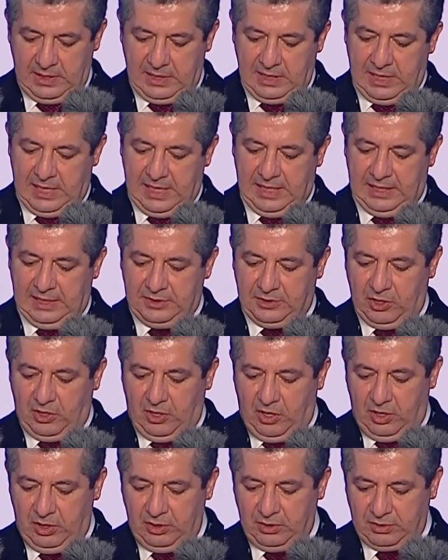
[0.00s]
And at the
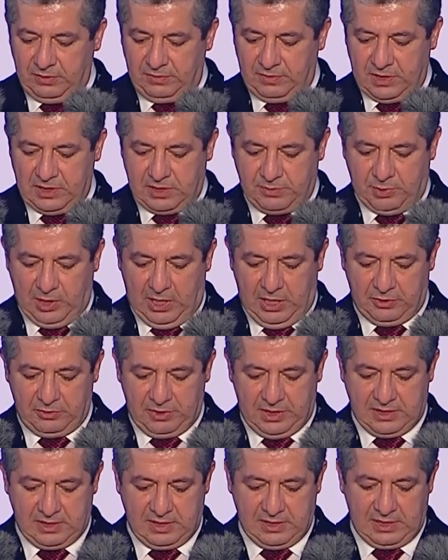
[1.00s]
heart of this
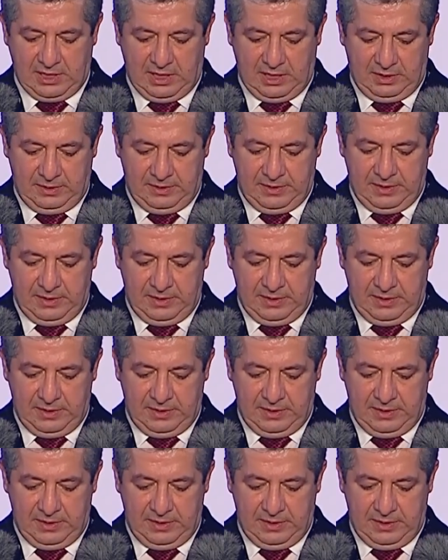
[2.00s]
progress is a